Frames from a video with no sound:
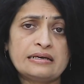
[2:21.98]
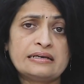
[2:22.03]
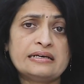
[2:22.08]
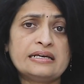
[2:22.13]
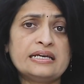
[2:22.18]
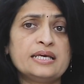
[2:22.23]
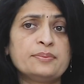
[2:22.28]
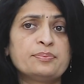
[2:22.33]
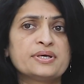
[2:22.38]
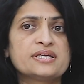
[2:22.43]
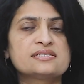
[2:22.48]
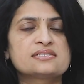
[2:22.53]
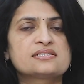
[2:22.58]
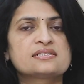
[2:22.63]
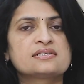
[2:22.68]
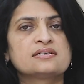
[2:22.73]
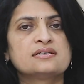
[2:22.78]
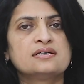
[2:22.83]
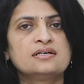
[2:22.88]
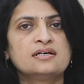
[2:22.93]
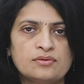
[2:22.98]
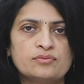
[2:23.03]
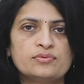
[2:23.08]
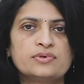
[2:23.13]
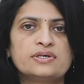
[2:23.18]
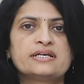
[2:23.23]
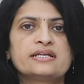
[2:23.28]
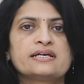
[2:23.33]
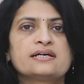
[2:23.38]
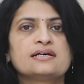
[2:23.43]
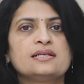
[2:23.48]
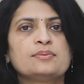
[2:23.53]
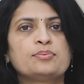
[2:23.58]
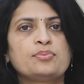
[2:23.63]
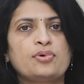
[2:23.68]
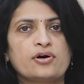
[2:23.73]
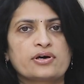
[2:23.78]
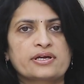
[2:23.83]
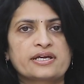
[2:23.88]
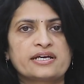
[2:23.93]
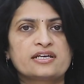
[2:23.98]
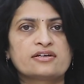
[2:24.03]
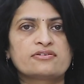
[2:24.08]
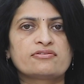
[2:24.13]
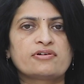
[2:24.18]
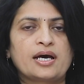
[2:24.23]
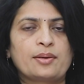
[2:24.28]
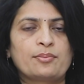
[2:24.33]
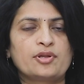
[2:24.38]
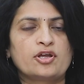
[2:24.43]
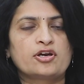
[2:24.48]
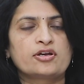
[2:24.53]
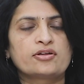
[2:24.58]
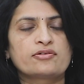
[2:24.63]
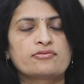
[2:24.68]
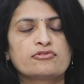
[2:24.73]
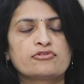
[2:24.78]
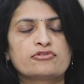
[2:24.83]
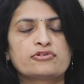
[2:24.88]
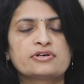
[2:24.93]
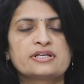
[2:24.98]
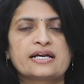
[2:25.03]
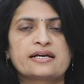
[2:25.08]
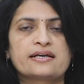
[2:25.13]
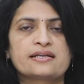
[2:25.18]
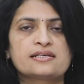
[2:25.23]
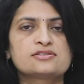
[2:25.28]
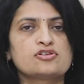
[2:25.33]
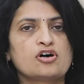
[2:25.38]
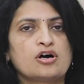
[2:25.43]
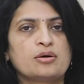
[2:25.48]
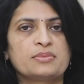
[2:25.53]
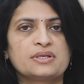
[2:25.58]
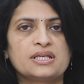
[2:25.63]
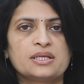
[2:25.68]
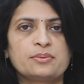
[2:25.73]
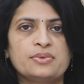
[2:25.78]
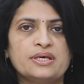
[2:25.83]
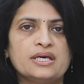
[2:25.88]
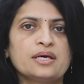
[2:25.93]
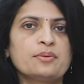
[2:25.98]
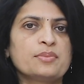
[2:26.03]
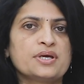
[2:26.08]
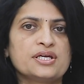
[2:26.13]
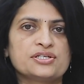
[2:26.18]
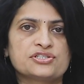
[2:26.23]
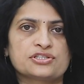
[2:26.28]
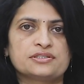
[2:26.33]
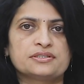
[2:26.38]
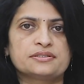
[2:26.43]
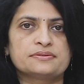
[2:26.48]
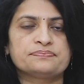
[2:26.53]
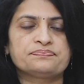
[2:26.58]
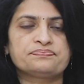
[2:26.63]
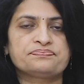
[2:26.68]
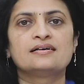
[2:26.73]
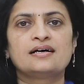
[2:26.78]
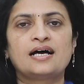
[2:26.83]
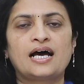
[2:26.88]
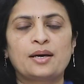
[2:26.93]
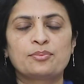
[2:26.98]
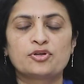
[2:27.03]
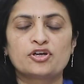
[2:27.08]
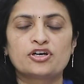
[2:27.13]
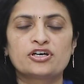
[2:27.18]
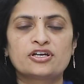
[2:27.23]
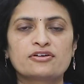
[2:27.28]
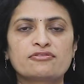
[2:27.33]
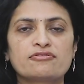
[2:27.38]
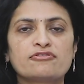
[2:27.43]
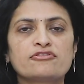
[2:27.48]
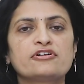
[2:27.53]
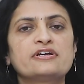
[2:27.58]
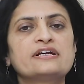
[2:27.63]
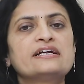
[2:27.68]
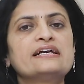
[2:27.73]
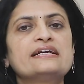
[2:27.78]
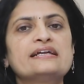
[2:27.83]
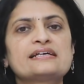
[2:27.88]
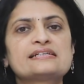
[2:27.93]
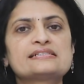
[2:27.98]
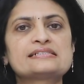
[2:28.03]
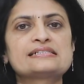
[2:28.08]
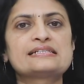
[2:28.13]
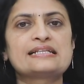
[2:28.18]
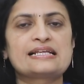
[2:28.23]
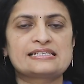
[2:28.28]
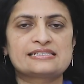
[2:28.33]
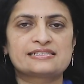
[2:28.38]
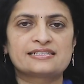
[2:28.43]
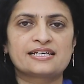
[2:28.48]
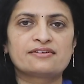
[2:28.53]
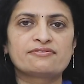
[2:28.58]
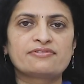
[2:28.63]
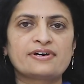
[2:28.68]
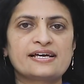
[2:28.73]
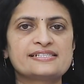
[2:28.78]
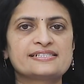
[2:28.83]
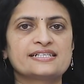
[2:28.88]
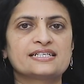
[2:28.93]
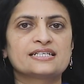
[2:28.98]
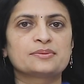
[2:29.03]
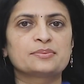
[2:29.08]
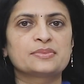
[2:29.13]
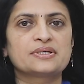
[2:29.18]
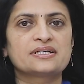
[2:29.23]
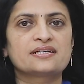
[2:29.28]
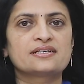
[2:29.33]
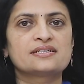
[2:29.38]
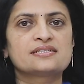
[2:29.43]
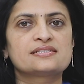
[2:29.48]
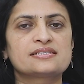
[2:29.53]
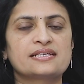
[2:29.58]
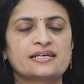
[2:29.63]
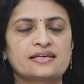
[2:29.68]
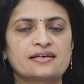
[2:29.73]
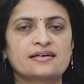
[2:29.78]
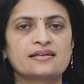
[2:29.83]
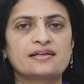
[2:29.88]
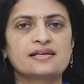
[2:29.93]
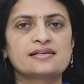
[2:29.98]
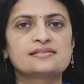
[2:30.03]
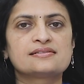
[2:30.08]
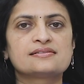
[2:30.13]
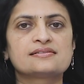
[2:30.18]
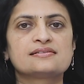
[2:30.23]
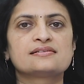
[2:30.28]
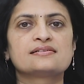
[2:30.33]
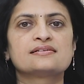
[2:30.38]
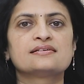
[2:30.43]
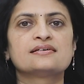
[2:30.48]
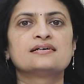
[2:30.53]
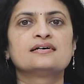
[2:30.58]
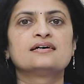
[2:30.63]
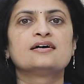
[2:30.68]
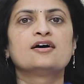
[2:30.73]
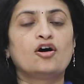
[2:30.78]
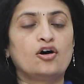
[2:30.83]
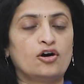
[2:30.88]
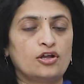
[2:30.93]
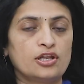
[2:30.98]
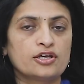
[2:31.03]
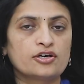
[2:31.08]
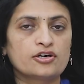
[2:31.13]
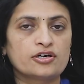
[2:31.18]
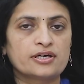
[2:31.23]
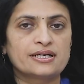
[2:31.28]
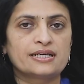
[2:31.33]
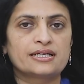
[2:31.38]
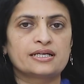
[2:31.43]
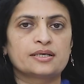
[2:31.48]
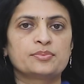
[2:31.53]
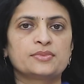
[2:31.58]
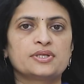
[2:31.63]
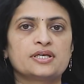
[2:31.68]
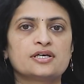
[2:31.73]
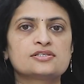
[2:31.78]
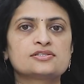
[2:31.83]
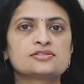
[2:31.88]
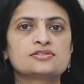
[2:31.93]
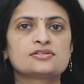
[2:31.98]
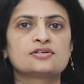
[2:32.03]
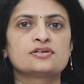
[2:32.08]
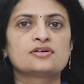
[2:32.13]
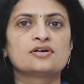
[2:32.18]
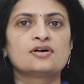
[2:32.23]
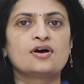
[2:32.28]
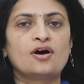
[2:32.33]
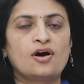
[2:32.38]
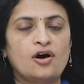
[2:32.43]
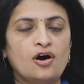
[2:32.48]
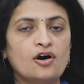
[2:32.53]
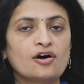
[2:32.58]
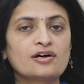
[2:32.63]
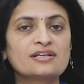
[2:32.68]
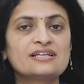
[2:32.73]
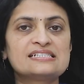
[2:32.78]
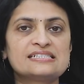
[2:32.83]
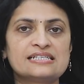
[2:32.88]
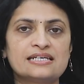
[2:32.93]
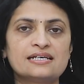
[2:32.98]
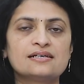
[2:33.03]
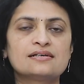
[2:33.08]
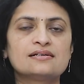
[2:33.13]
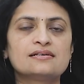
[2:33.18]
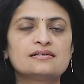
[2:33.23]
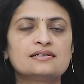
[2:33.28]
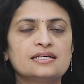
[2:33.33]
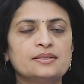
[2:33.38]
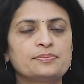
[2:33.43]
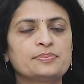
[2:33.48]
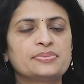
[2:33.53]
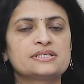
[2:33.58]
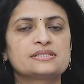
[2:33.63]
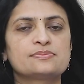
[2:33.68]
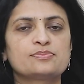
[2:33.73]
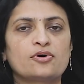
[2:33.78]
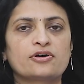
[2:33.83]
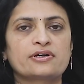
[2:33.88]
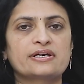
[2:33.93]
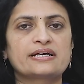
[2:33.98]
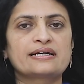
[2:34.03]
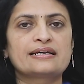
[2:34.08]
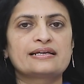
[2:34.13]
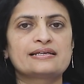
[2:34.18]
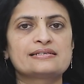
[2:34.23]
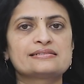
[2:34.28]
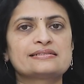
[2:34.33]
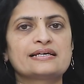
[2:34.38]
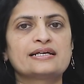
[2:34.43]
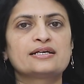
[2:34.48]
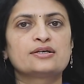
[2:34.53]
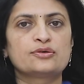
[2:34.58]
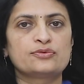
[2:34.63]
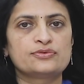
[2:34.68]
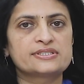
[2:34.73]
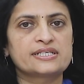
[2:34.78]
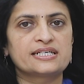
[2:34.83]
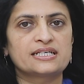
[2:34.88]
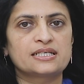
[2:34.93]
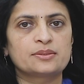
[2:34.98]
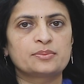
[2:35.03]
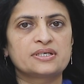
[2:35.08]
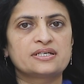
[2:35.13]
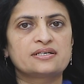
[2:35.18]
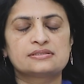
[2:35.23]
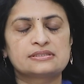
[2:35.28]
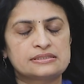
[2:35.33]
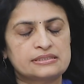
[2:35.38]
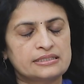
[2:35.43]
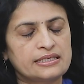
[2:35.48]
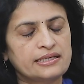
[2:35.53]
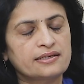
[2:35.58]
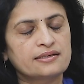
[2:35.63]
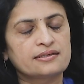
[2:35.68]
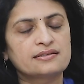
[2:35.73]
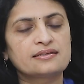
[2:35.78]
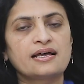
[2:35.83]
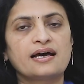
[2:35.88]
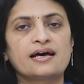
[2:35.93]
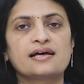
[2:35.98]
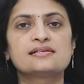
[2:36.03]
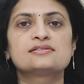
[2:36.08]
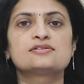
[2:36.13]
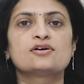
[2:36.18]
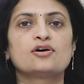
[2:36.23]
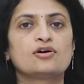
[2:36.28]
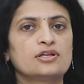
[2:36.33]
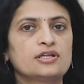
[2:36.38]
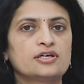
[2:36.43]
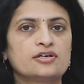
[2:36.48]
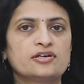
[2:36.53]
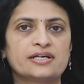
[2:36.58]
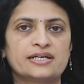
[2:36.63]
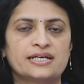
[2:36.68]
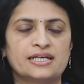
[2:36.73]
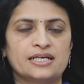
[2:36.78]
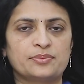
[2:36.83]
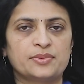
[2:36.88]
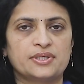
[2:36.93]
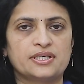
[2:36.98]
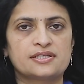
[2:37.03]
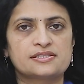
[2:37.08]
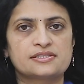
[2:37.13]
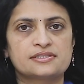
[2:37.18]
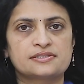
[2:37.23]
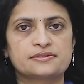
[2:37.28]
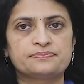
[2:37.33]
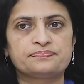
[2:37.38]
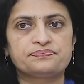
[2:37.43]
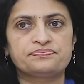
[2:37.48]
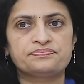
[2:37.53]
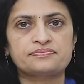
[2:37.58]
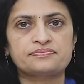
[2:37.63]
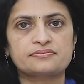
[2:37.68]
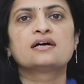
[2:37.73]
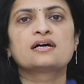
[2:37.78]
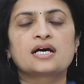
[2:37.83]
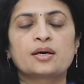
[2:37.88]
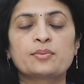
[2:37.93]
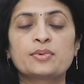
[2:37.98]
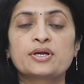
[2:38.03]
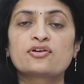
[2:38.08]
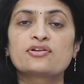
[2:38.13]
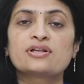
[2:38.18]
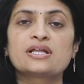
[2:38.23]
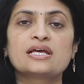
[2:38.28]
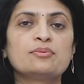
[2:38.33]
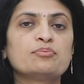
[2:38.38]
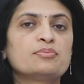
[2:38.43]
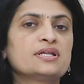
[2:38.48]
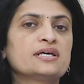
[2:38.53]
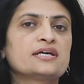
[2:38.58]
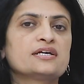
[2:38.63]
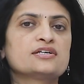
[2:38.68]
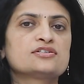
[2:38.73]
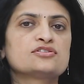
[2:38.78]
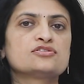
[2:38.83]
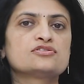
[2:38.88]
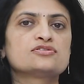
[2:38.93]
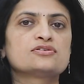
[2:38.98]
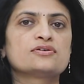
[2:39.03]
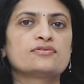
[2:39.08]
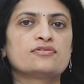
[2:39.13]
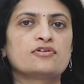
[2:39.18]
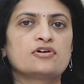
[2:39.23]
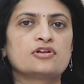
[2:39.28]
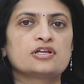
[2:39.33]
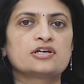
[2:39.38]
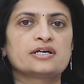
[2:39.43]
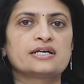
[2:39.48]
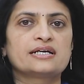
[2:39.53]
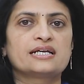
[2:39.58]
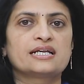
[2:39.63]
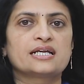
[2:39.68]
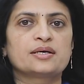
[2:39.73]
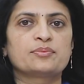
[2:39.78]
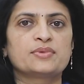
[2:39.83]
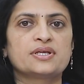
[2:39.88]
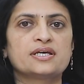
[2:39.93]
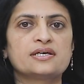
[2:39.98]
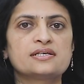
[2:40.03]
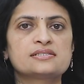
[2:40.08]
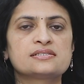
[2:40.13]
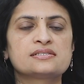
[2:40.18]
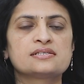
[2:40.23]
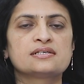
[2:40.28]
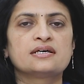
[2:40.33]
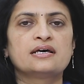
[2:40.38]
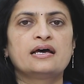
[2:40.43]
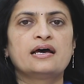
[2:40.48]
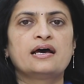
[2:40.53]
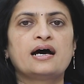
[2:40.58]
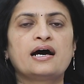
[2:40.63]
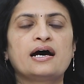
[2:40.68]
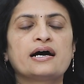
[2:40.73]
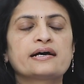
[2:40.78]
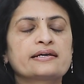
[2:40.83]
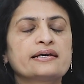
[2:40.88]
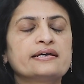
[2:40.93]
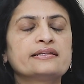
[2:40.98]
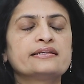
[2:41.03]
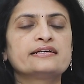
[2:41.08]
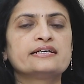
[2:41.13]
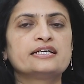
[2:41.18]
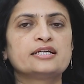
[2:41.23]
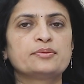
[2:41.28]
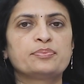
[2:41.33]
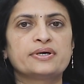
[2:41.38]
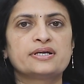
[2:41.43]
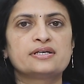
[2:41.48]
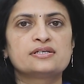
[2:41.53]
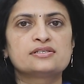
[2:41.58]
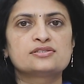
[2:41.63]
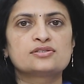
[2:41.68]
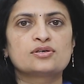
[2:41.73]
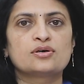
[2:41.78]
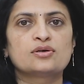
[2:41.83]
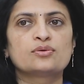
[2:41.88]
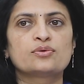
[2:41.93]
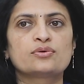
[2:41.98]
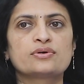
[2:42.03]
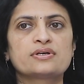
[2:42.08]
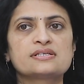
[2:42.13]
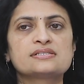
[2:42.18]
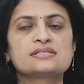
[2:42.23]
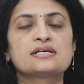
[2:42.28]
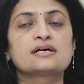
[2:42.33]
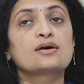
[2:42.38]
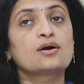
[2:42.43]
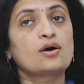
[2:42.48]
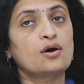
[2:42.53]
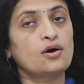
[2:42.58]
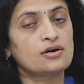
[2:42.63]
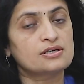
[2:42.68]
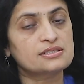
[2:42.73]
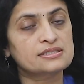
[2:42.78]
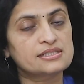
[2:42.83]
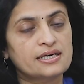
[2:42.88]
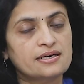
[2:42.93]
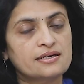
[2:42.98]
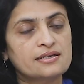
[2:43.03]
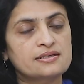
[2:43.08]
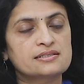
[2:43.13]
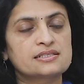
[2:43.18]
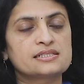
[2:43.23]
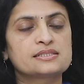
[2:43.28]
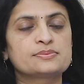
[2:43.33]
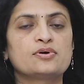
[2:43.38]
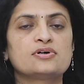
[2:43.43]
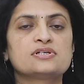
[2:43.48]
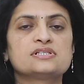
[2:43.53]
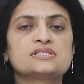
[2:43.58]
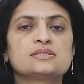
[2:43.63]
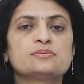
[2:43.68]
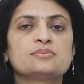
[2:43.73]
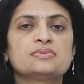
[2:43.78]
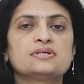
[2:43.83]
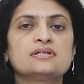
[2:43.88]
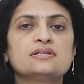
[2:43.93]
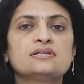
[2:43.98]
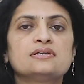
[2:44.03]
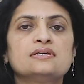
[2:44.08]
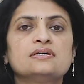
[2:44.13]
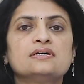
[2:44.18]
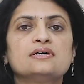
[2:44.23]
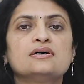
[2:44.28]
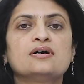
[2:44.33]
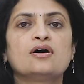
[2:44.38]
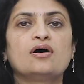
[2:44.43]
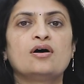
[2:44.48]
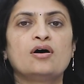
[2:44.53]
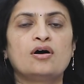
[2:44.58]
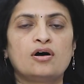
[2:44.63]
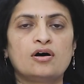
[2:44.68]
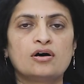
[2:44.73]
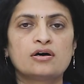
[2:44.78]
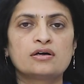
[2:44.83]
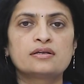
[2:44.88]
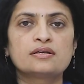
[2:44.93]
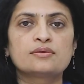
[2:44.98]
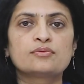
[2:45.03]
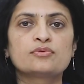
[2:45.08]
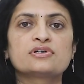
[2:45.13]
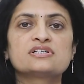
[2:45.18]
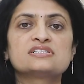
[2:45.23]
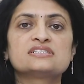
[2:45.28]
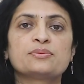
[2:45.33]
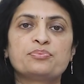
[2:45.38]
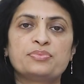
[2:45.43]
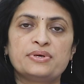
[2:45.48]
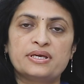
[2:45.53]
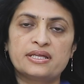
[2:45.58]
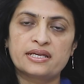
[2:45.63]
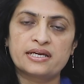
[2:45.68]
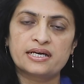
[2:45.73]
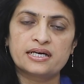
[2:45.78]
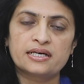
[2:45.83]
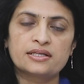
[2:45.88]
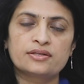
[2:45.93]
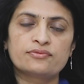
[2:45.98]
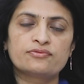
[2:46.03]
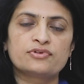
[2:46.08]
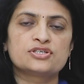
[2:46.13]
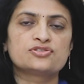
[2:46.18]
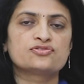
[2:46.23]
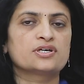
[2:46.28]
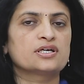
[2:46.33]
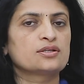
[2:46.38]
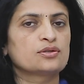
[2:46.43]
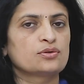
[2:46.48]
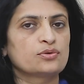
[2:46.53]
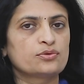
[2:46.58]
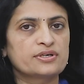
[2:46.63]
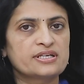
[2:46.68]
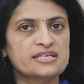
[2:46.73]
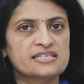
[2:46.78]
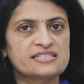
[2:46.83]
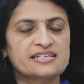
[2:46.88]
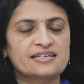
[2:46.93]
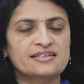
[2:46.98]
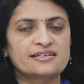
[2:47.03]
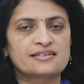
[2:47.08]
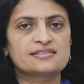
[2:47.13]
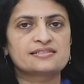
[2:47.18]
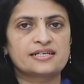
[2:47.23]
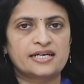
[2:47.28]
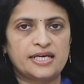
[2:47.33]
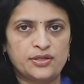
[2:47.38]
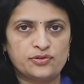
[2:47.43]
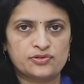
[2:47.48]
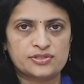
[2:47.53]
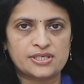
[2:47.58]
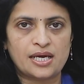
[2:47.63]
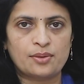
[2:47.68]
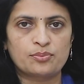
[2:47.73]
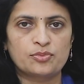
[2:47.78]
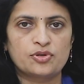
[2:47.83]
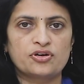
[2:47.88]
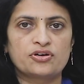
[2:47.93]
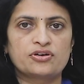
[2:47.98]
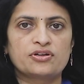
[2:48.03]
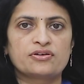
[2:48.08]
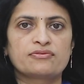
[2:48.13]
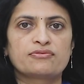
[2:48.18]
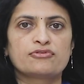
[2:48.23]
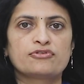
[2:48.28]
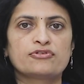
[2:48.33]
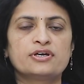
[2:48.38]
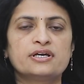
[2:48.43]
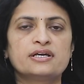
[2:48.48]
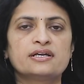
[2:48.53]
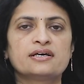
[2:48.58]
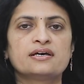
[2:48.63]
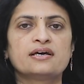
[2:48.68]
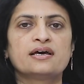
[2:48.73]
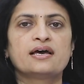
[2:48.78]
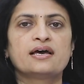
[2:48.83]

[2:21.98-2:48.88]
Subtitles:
deepest vertical pocket of amniotic fluid that is normally being measured. Amniotic fluid index less than 5 cm taken as oligohydramnios, or the single deepest pocket less than 2 cm taken as oligohydramnios. Coming to the implications of oligohydramnios, again it depends on what is the cause that is responsible or what is the period in which we are noticing this reduced amniotic fluid,